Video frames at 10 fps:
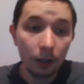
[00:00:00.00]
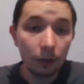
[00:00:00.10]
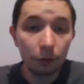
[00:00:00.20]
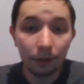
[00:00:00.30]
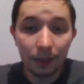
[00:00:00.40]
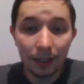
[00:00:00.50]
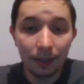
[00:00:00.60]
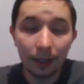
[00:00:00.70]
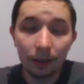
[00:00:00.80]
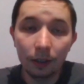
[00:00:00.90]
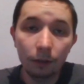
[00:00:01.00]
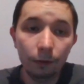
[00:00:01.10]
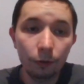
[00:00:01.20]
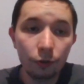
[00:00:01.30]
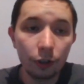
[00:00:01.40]
we will see that in the
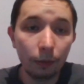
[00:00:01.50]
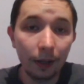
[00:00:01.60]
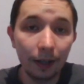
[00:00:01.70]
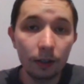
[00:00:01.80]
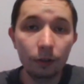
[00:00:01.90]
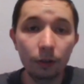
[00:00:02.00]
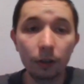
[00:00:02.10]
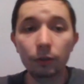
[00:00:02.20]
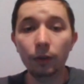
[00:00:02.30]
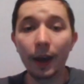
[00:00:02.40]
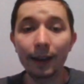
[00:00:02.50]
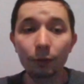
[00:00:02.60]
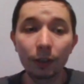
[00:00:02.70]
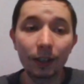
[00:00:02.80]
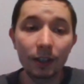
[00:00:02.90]
future black is going to
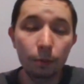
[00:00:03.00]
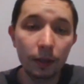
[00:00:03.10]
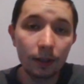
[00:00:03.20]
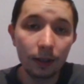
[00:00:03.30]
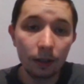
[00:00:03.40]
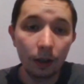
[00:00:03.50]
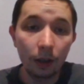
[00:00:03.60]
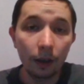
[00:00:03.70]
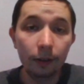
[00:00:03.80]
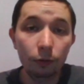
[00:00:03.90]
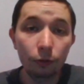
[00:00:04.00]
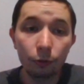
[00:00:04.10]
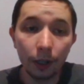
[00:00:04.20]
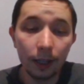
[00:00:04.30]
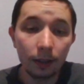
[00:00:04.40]
activate his pieces and to
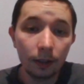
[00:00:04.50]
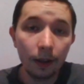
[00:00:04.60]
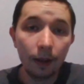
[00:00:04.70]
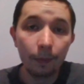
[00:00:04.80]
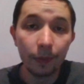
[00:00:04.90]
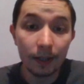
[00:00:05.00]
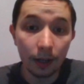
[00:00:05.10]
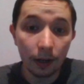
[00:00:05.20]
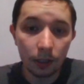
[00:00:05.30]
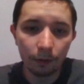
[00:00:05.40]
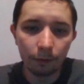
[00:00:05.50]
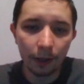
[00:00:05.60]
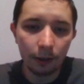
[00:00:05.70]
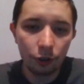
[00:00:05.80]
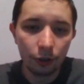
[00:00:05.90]
create decisive
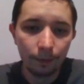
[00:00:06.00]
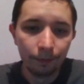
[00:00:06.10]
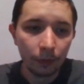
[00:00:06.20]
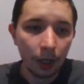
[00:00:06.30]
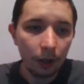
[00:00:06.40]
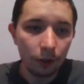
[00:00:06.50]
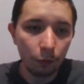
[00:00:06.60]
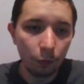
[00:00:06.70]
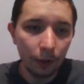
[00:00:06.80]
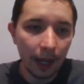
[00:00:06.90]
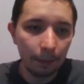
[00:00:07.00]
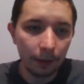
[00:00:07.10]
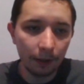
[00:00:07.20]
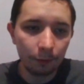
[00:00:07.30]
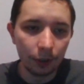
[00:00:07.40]
advantage. So what
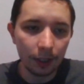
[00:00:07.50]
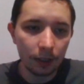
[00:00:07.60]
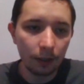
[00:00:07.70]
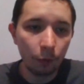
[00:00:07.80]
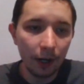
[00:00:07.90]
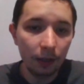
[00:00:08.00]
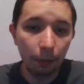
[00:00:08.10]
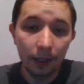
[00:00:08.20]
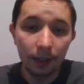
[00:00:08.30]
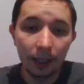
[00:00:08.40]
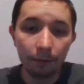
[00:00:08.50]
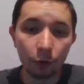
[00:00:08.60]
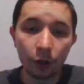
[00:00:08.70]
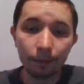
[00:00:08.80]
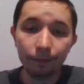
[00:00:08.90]
happened after this? White played e4.